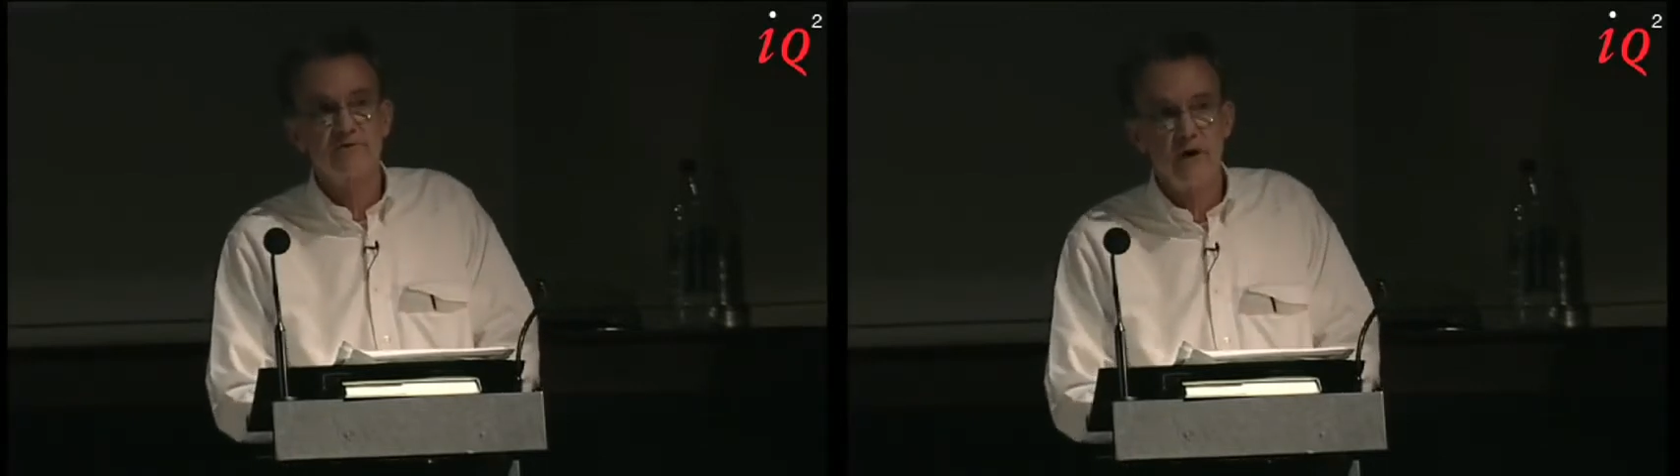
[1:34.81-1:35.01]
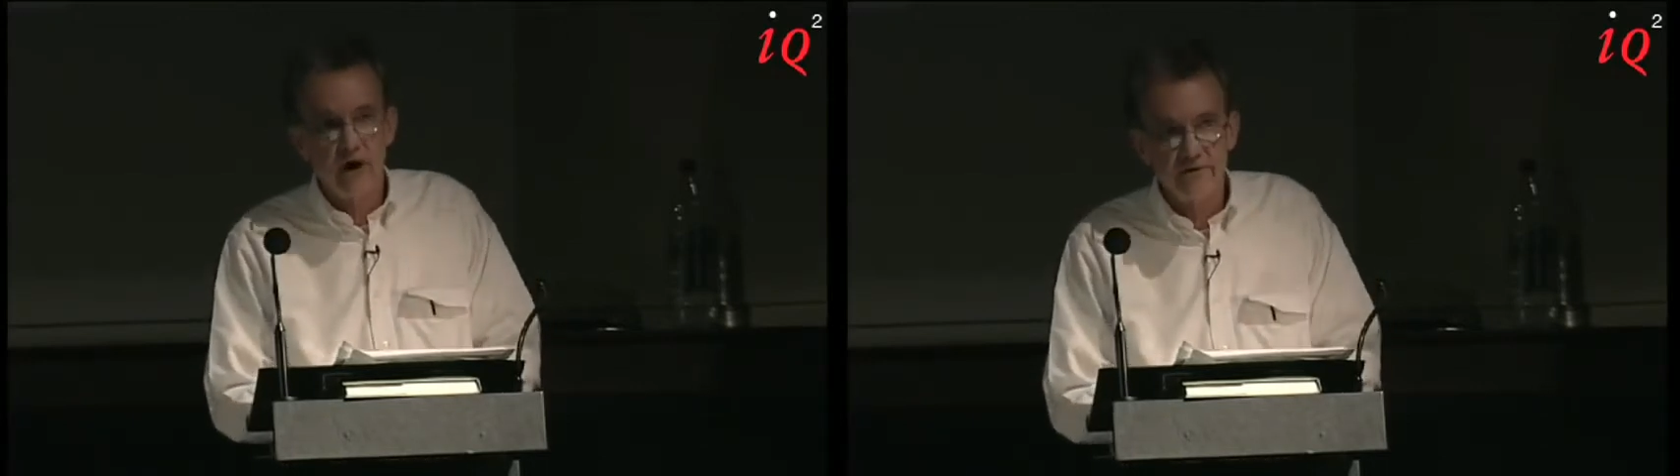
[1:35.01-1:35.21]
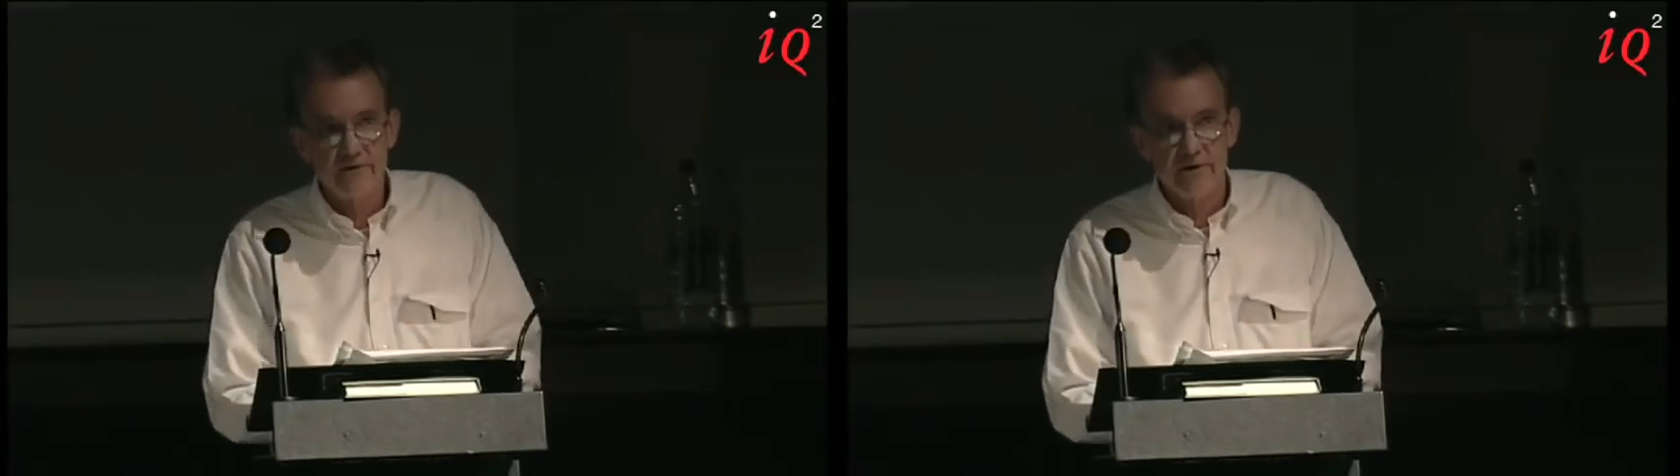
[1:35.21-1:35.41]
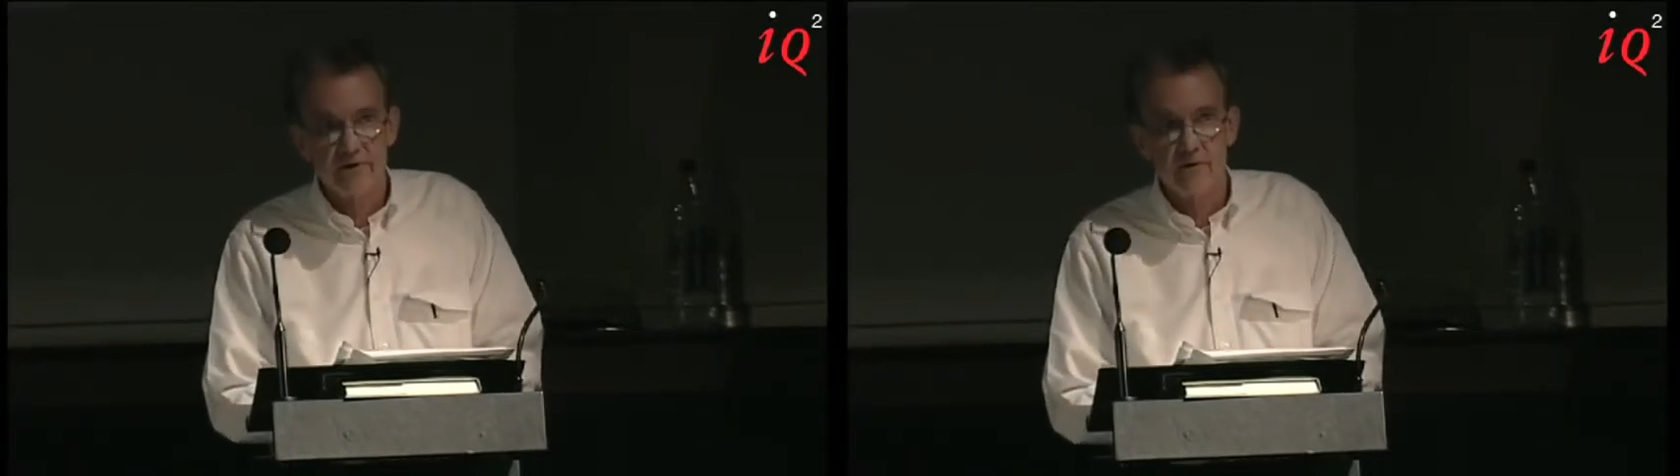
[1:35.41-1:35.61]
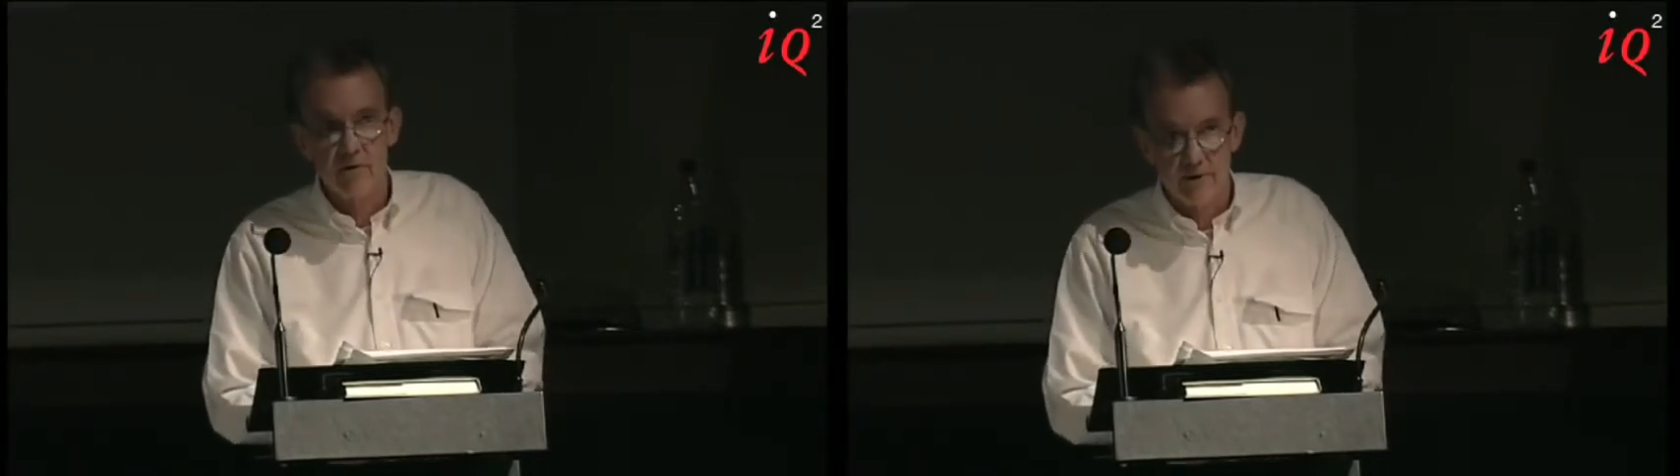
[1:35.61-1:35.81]

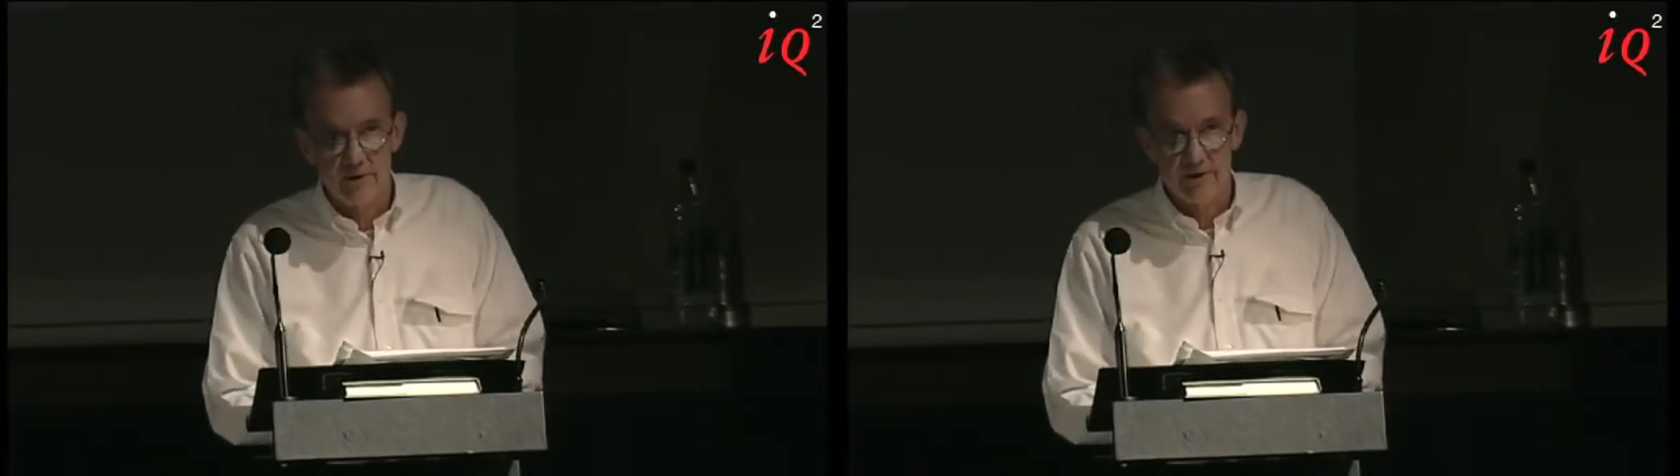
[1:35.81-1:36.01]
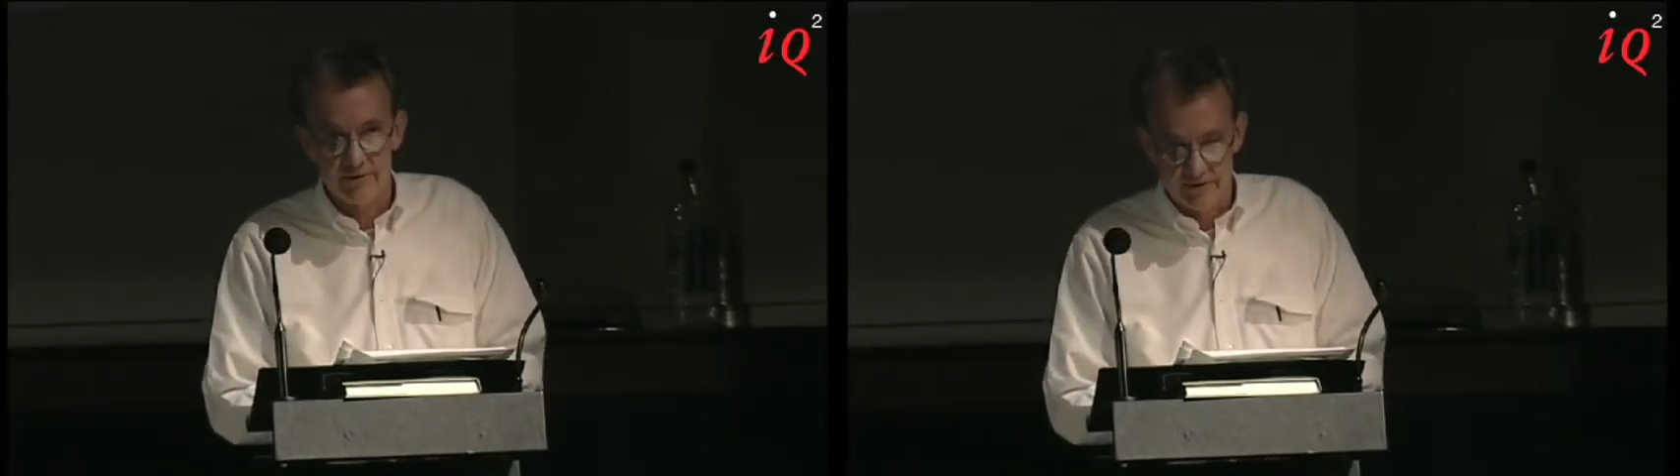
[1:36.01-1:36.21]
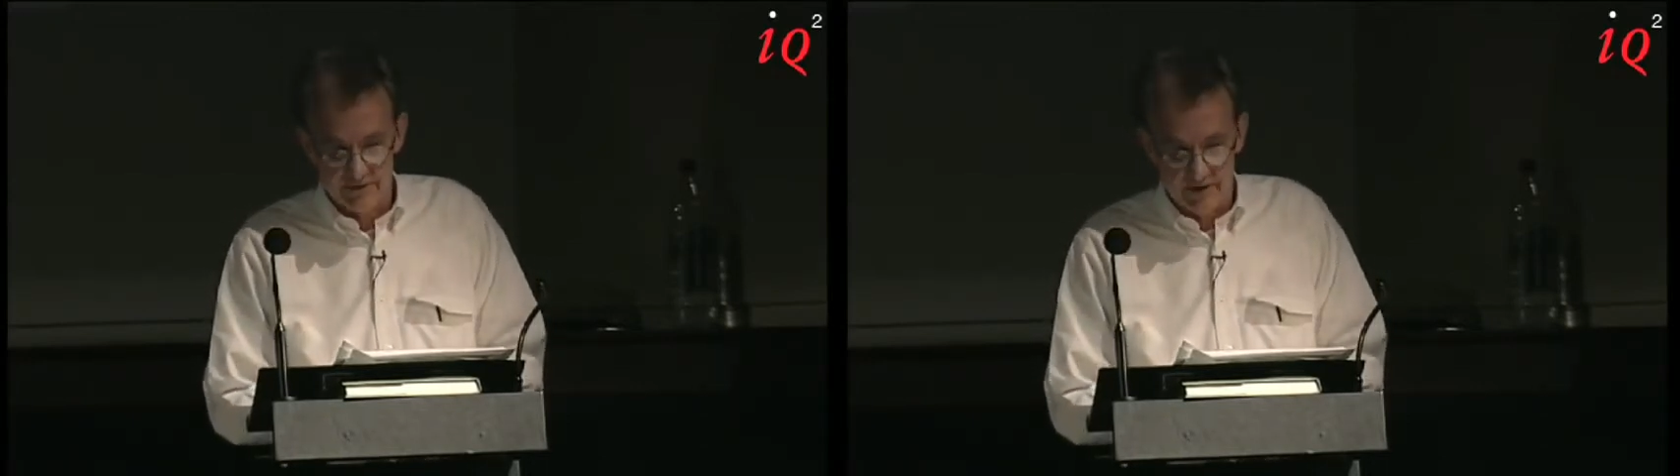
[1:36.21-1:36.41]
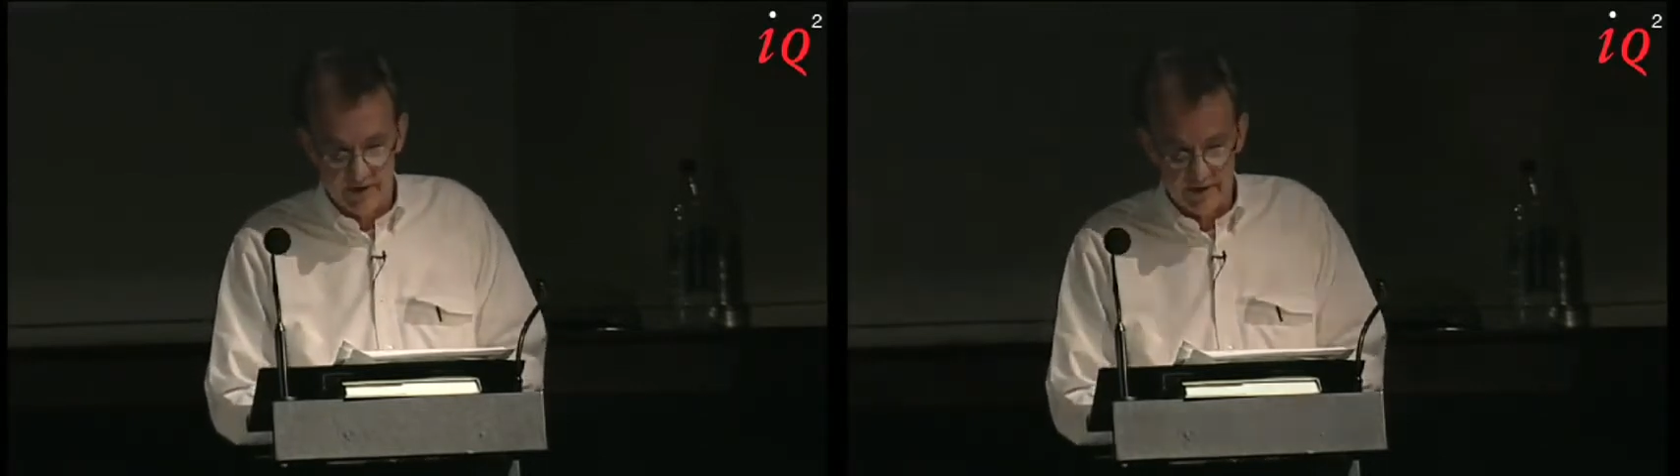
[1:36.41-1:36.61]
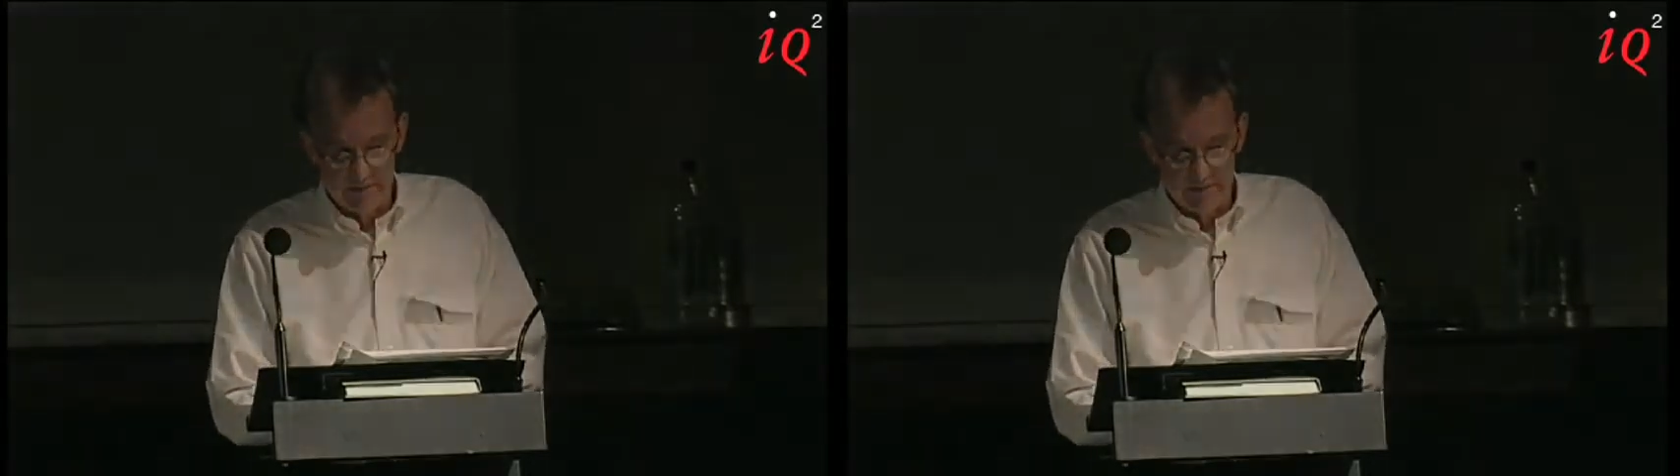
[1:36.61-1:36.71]
content-oriented design.